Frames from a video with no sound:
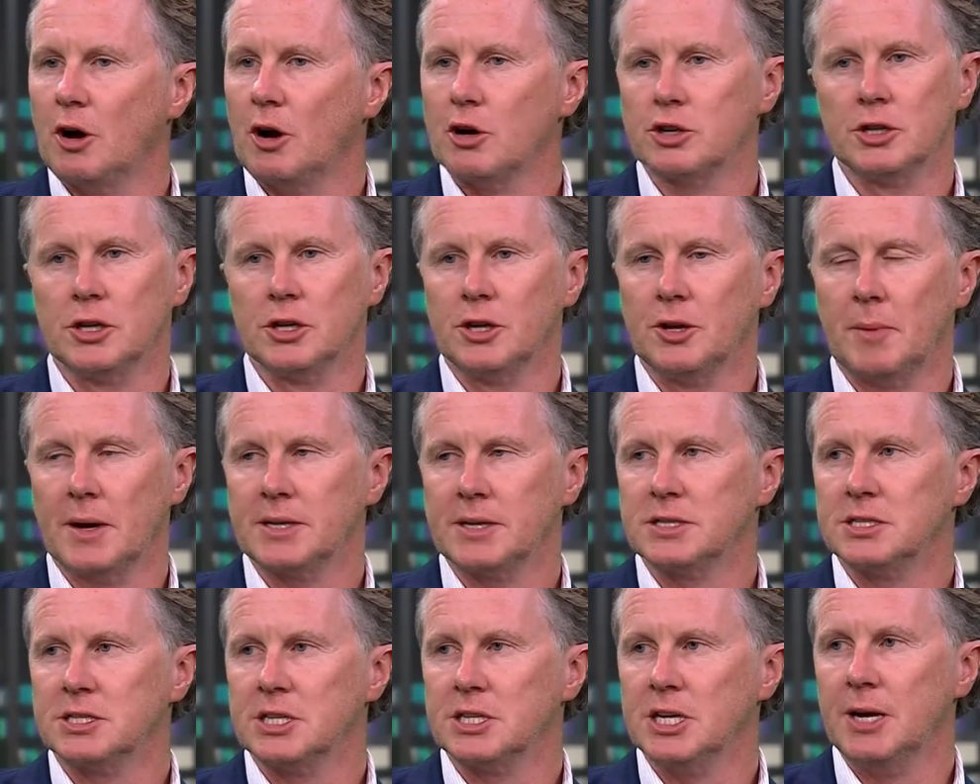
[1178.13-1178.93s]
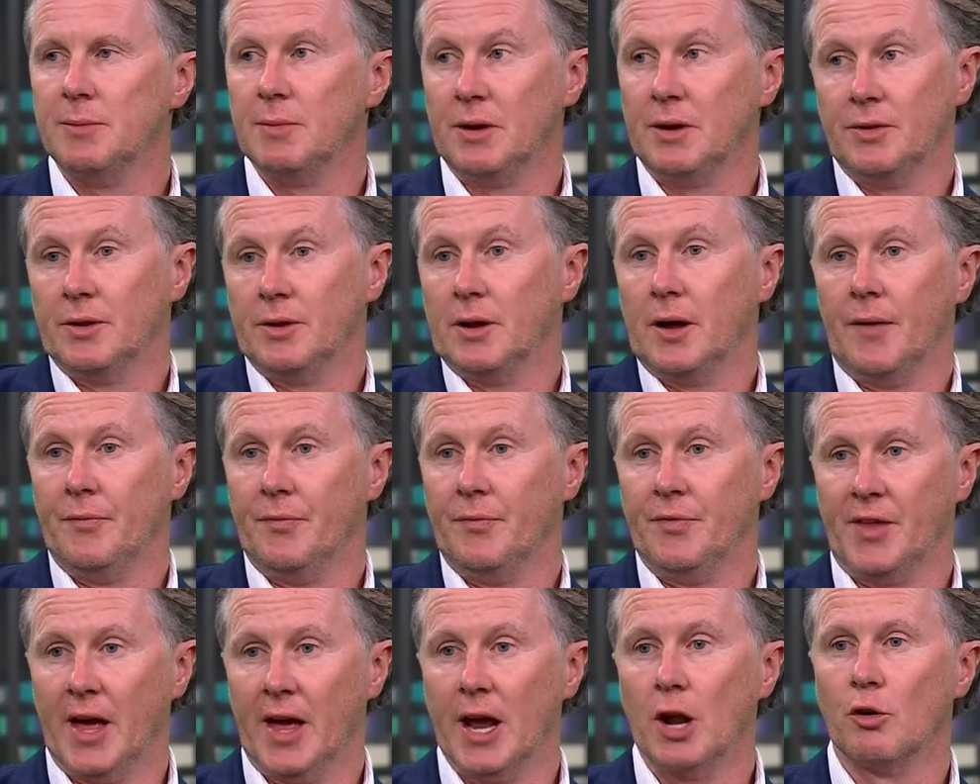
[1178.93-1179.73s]
Arsenal are the better team, and
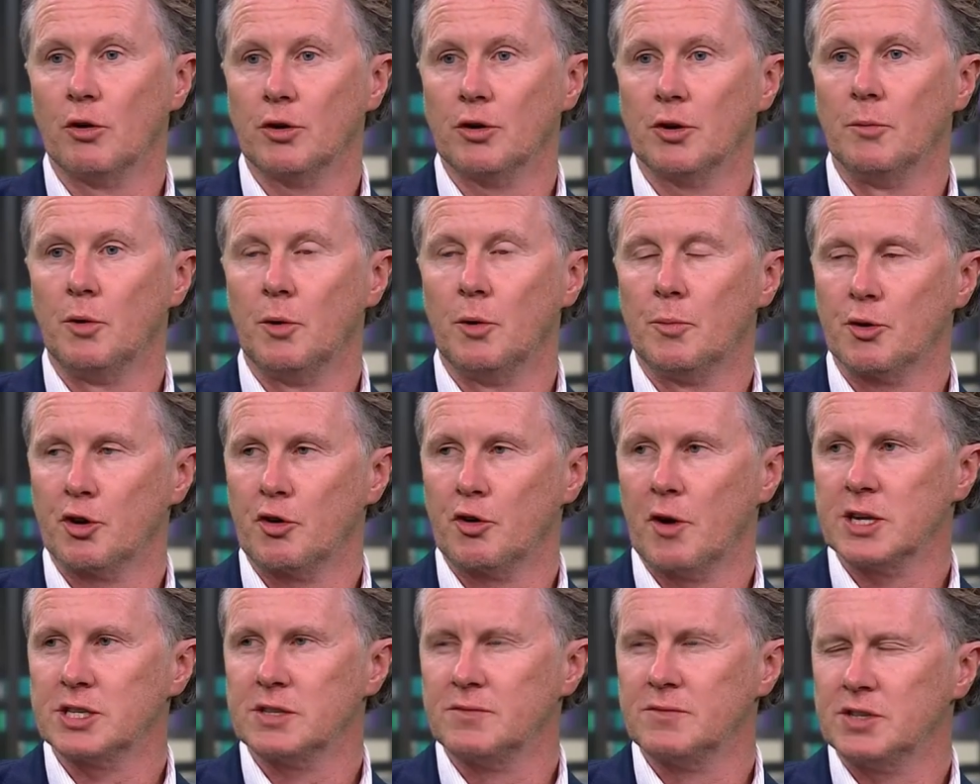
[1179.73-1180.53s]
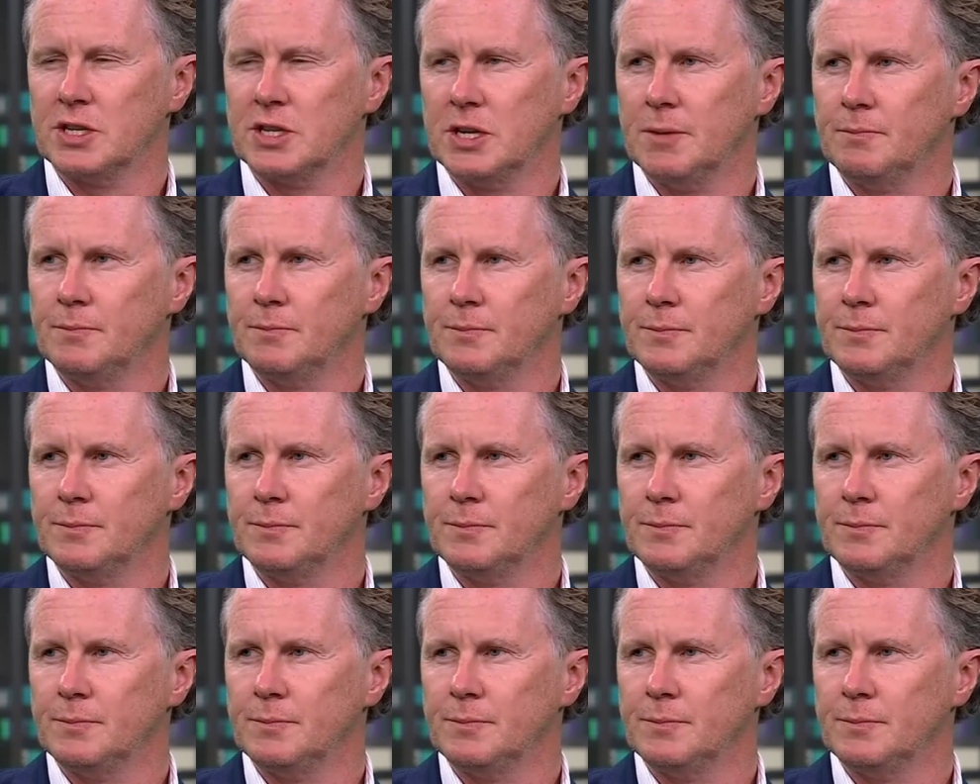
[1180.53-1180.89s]
they look the more progressive team.